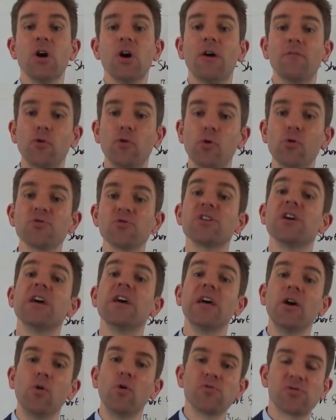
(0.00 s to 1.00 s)
Of course,
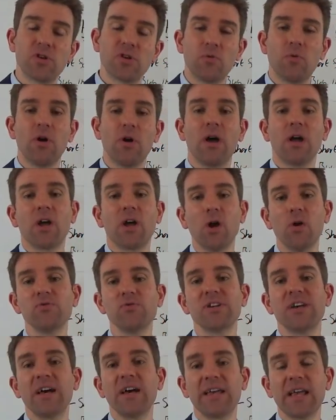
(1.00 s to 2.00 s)
it also
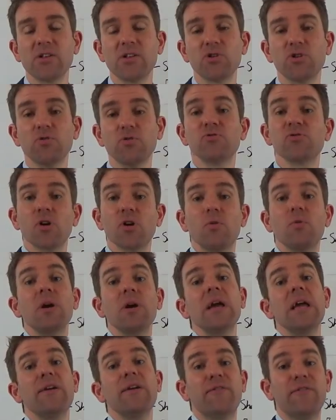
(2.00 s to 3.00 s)
goes against you. So
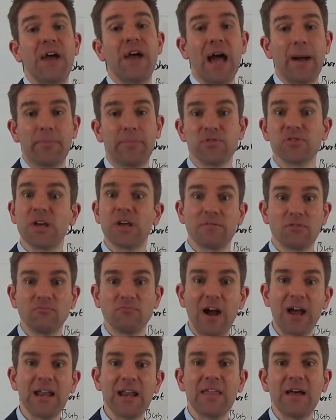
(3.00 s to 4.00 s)
if it happens to have a
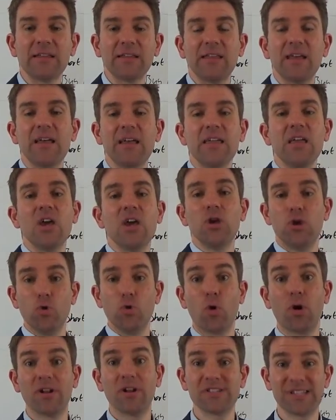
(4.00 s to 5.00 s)
rally that day,
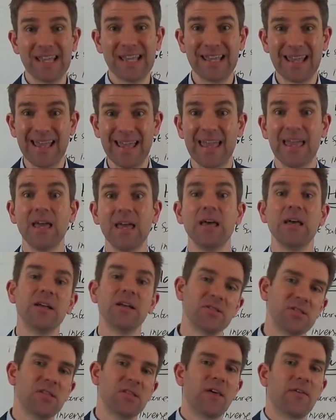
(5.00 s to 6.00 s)
you're going to take a hit
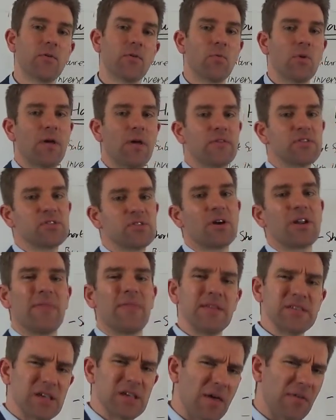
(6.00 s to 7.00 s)
to the other side. And
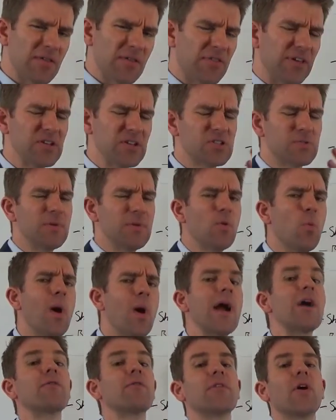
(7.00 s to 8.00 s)
there's other things to be
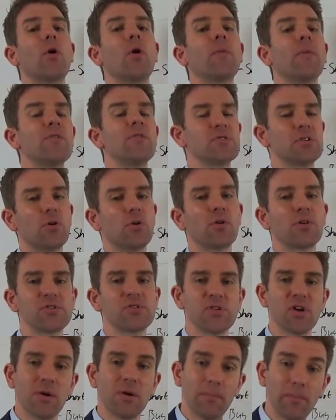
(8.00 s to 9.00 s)
aware of with holding those longer
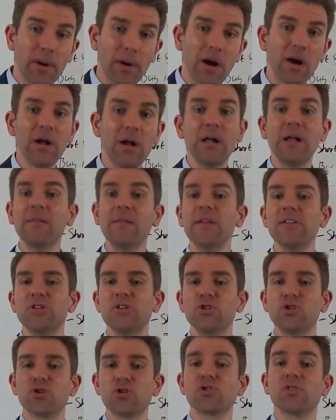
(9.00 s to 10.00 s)
term, but this
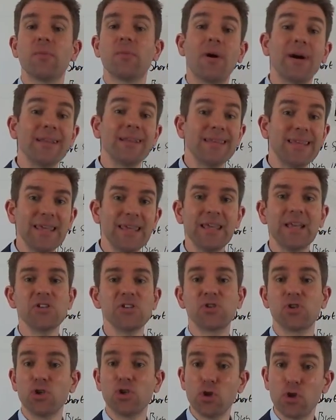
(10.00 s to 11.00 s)
is just some
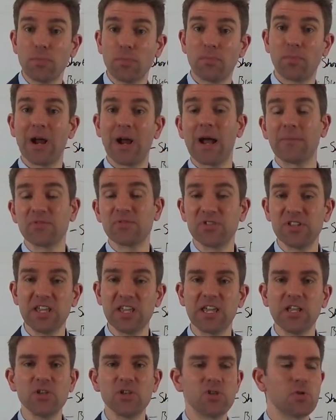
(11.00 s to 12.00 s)
ideas that you can perhaps
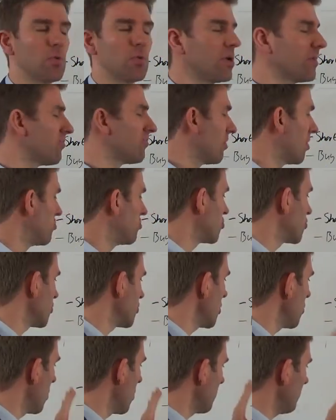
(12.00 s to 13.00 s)
dig into and approach.
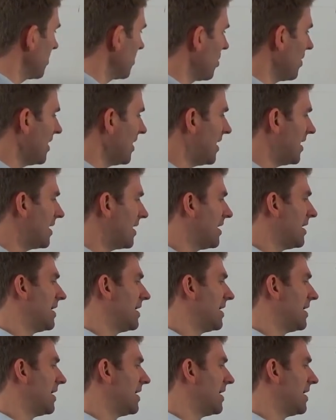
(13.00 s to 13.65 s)
So what have we got here?